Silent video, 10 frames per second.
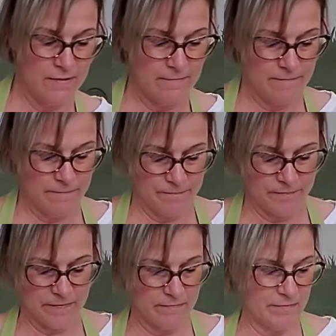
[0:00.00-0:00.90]

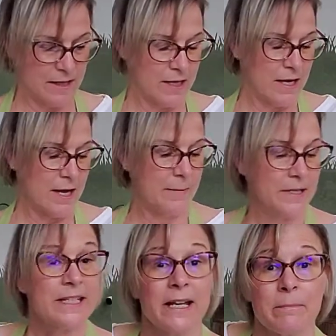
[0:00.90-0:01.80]
I'm gonna
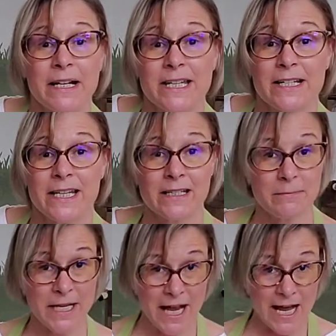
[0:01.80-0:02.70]
take my titanium
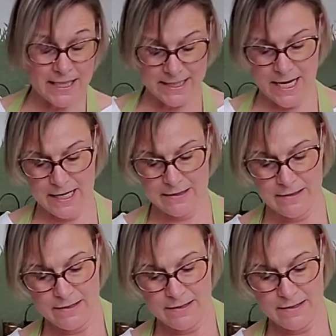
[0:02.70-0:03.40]
dioxide,